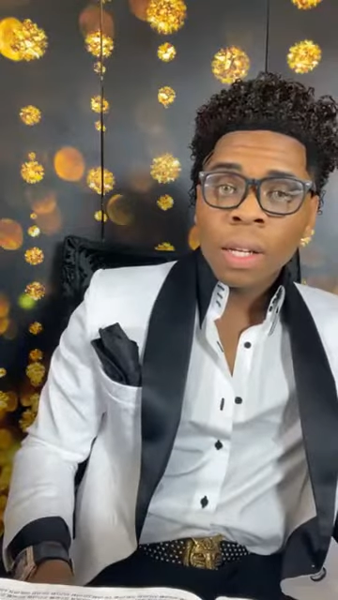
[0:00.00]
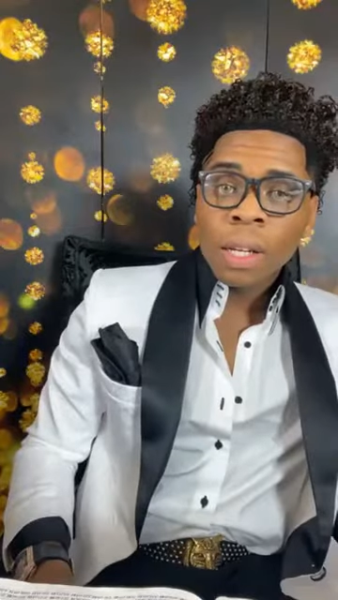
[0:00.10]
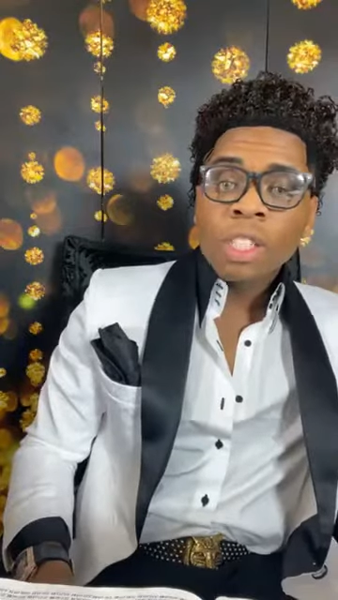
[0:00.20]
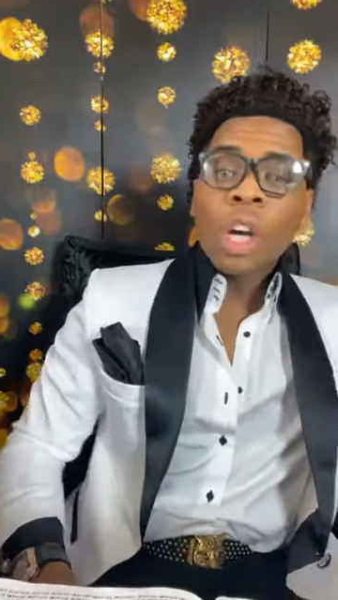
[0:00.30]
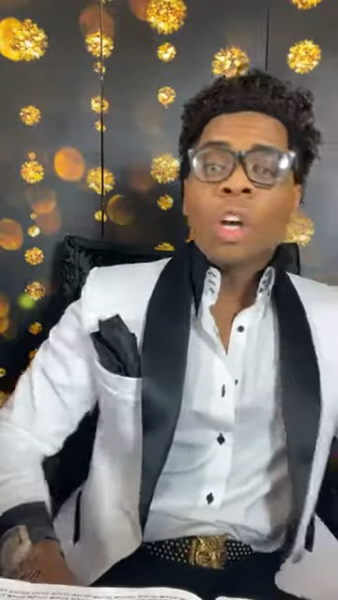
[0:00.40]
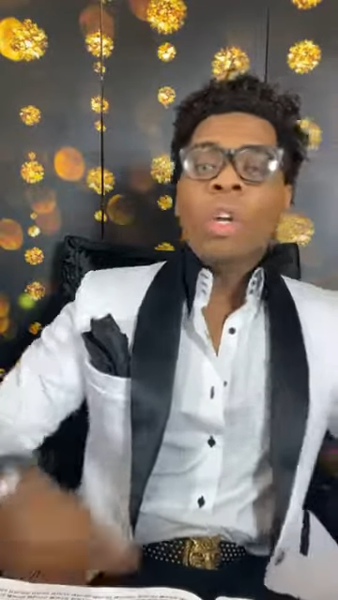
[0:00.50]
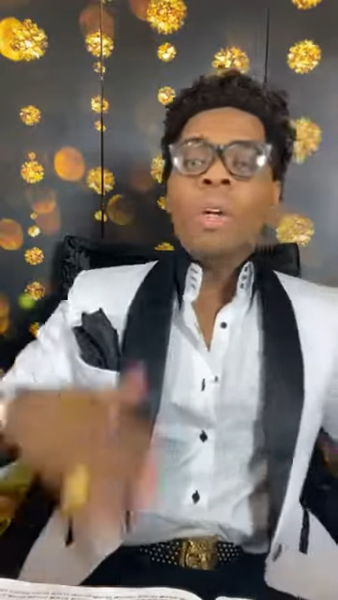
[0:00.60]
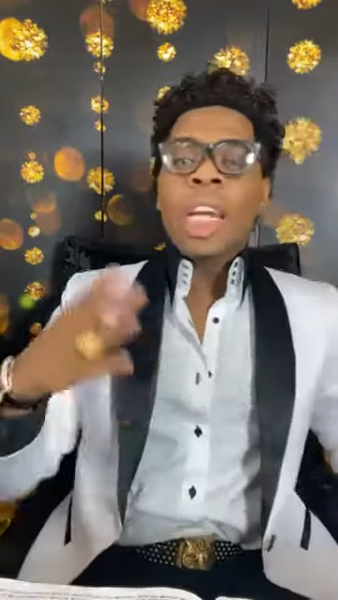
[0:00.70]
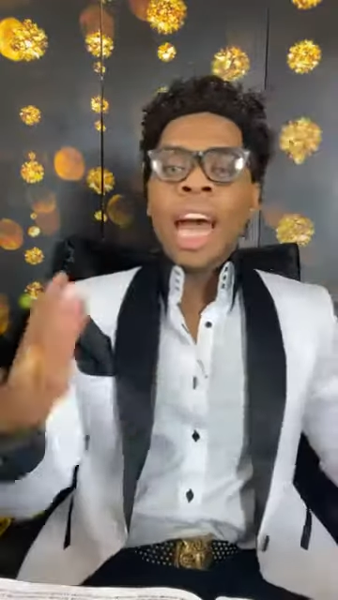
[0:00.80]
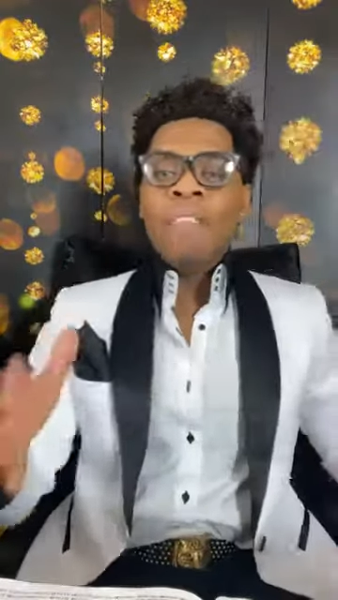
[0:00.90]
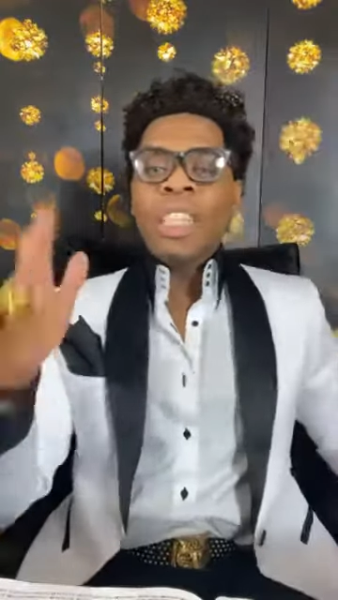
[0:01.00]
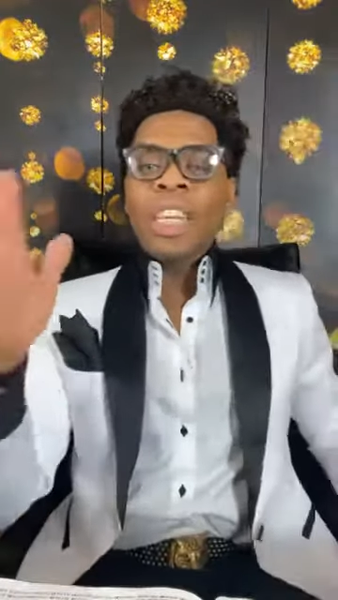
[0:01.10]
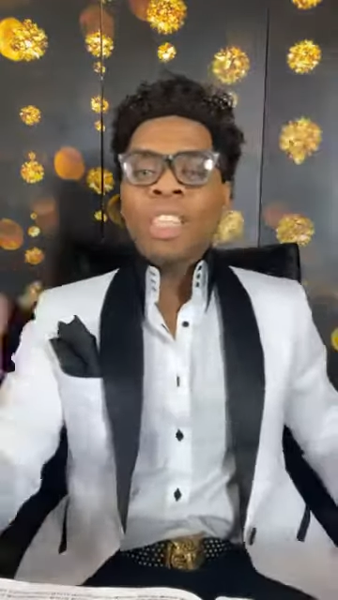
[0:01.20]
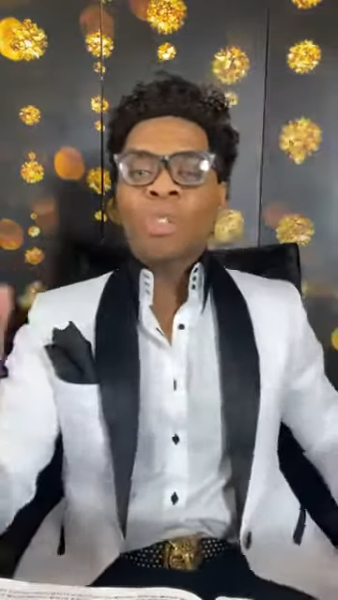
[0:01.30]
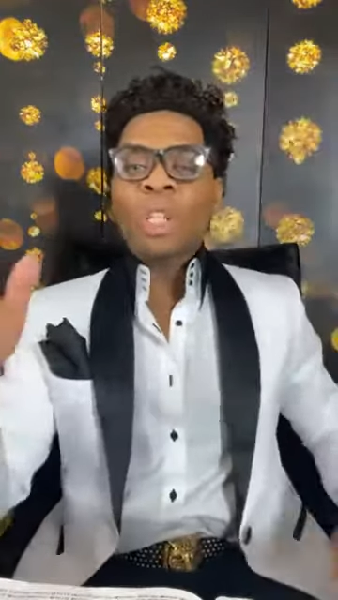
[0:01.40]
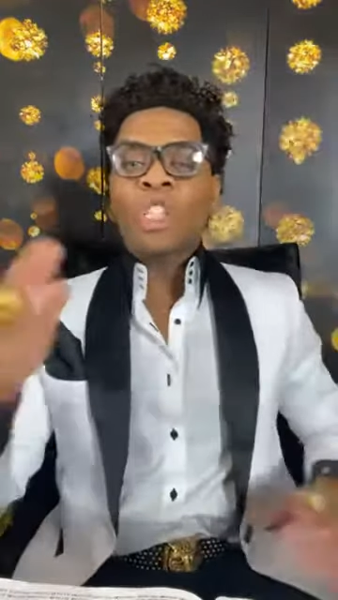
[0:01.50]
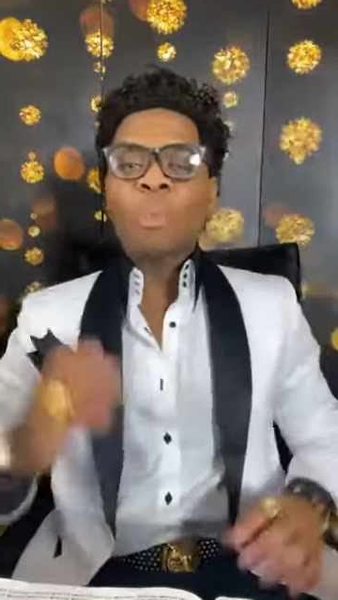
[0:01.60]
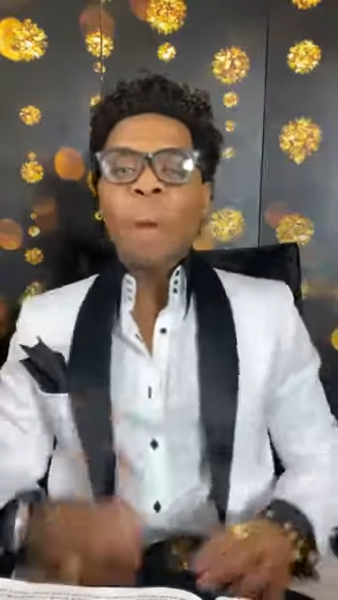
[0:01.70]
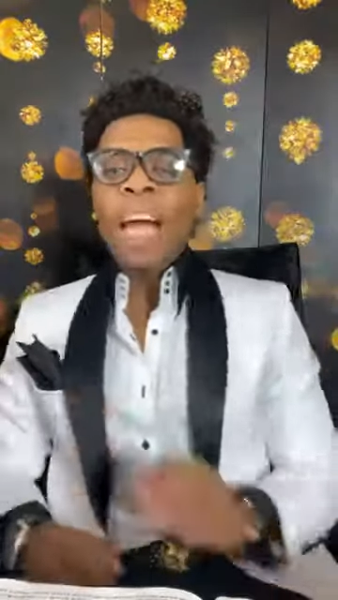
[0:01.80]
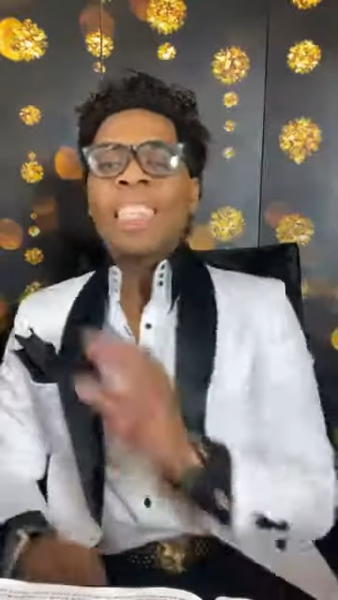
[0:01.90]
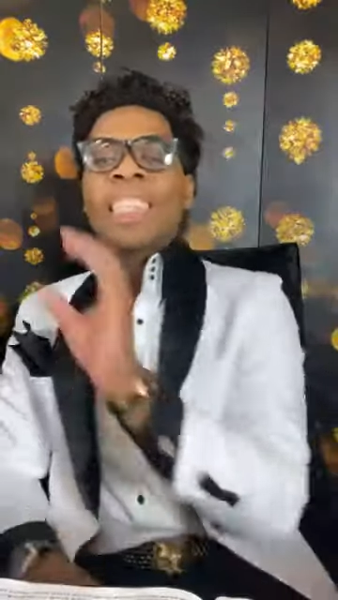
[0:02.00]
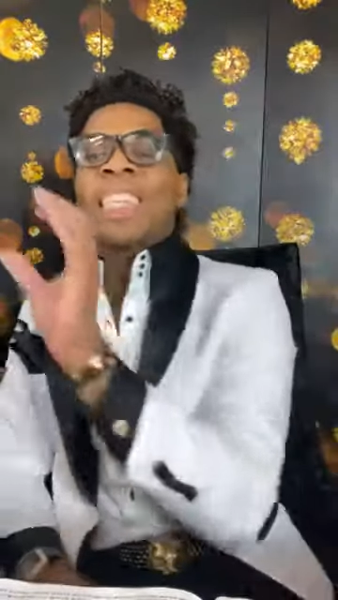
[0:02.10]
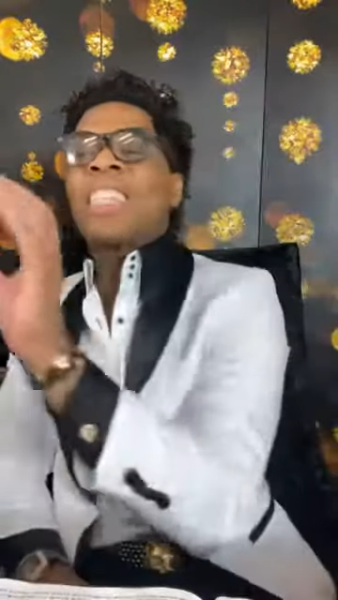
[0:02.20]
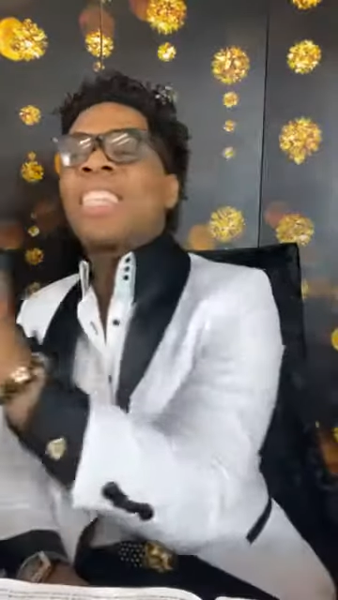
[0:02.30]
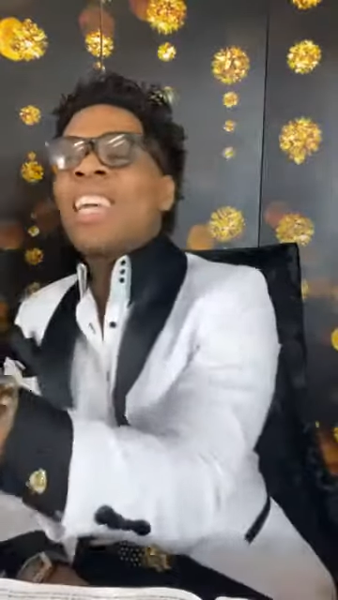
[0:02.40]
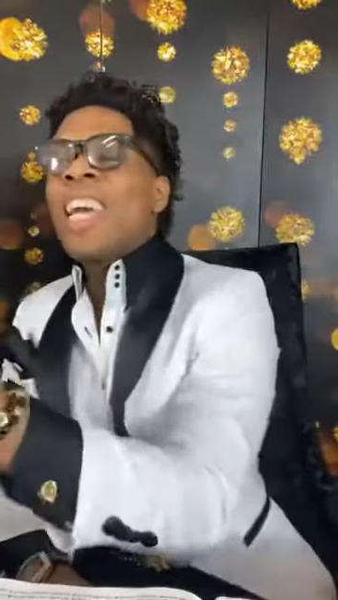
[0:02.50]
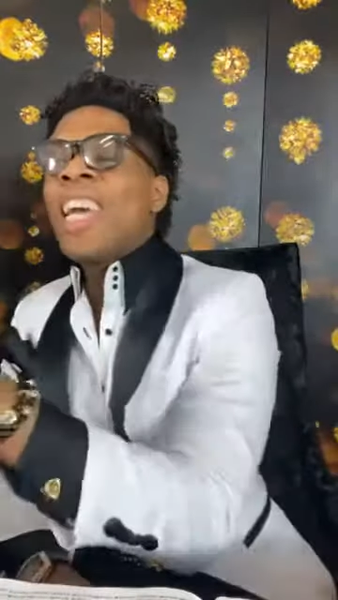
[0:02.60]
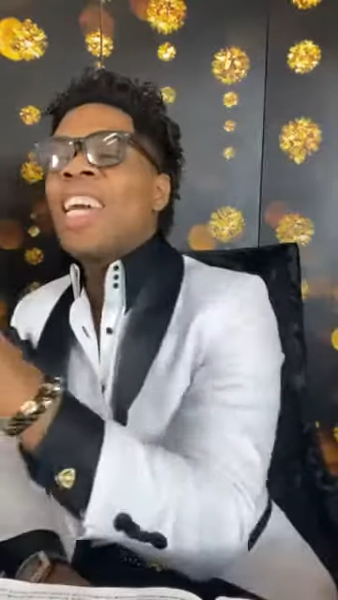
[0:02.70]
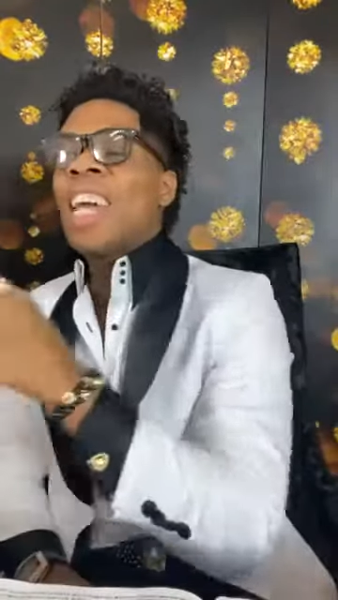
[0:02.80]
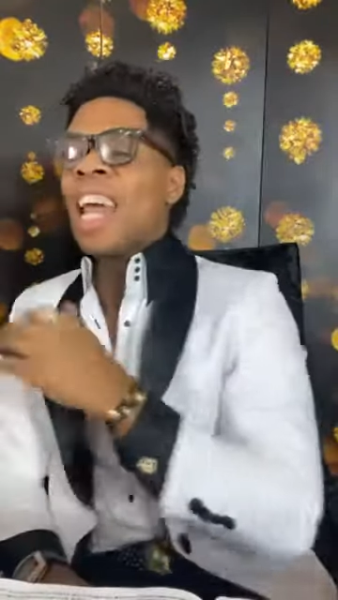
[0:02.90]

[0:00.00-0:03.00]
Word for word: So you never disrespect the seed